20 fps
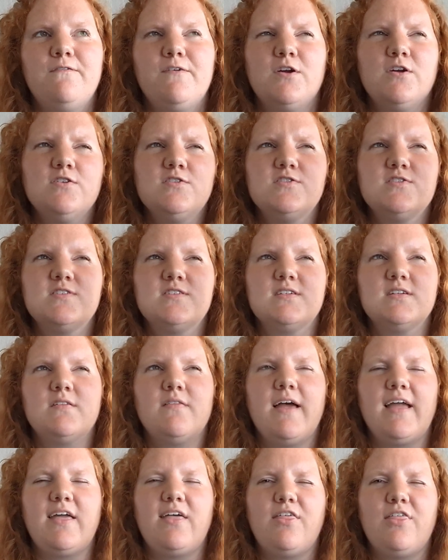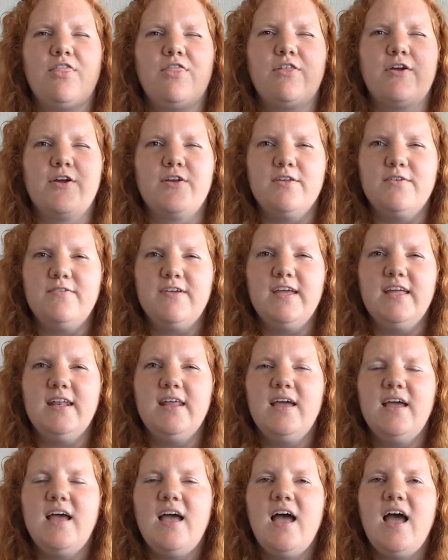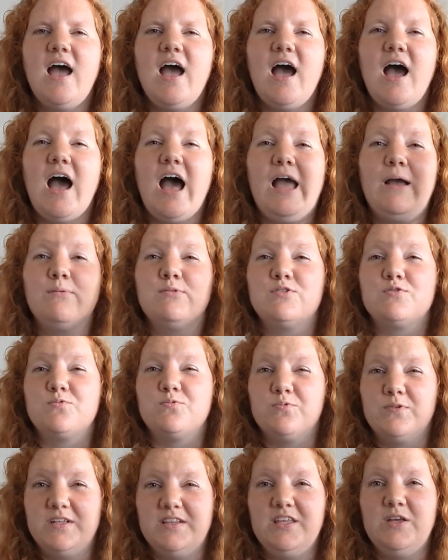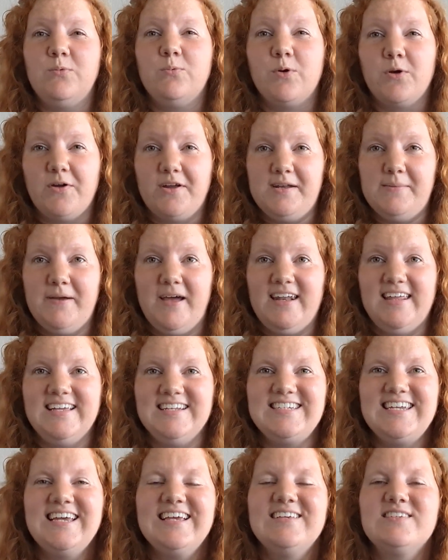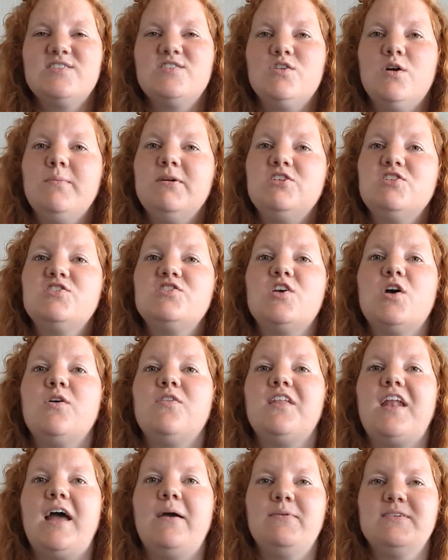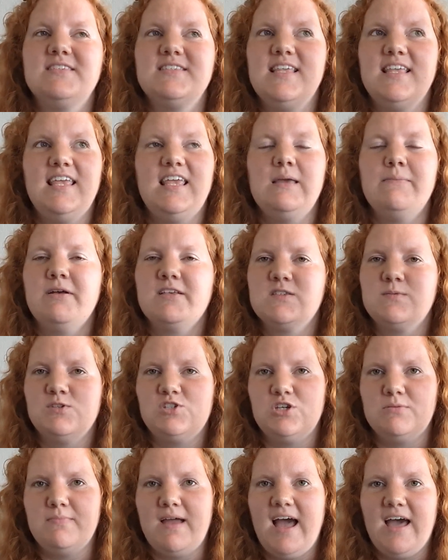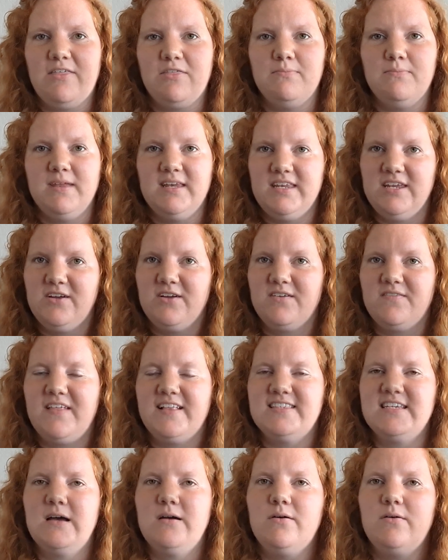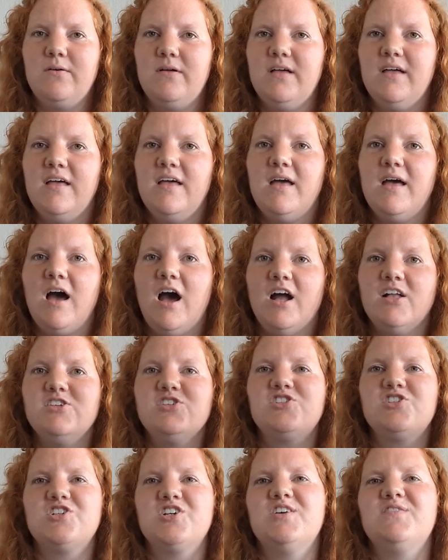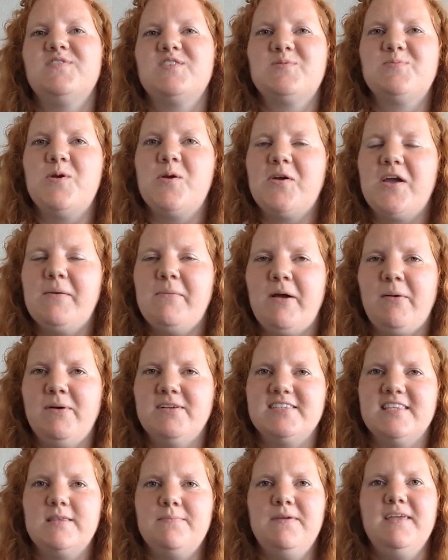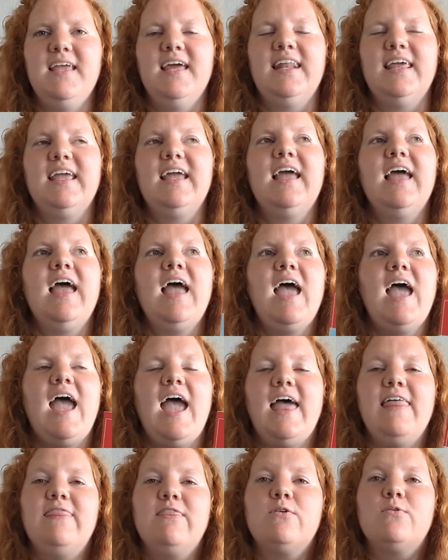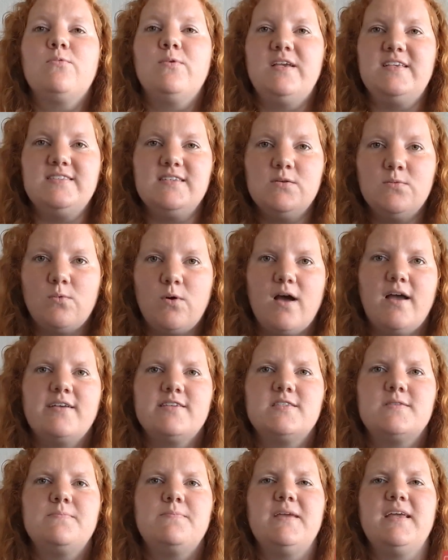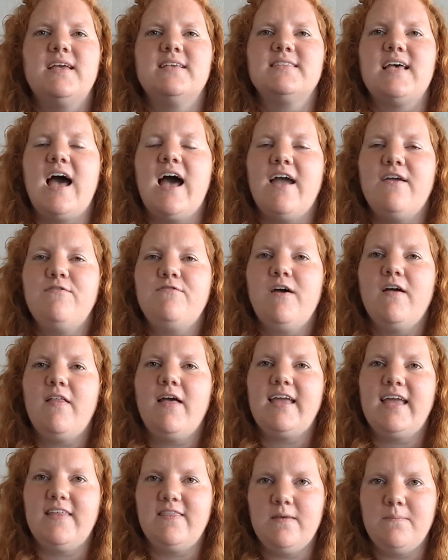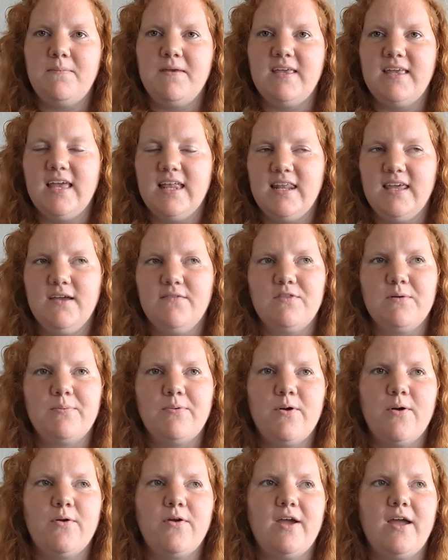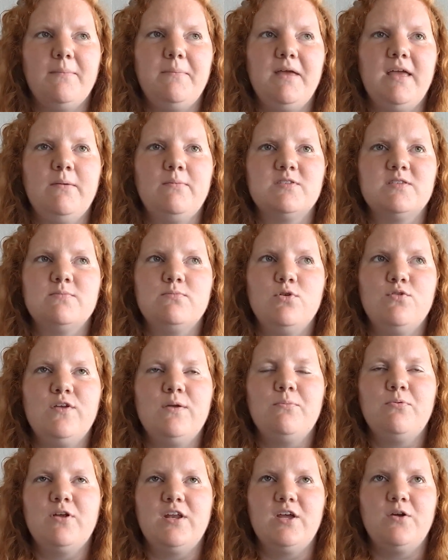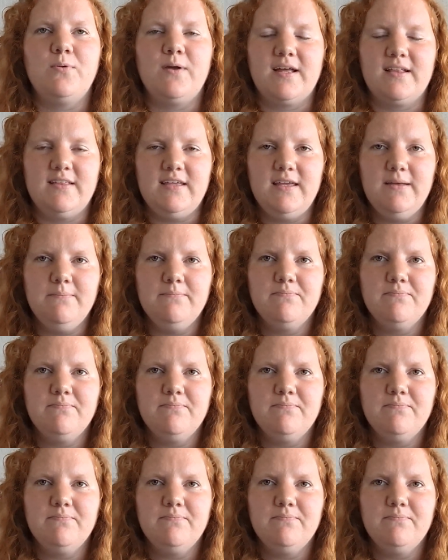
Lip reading: first third of it, I was really worried about it. So much so that I was thinking about switching math mid-year. That's how unsure of this program I was at the beginning. And the reason was because I felt like at the beginning of the program, it was moving pretty quickly.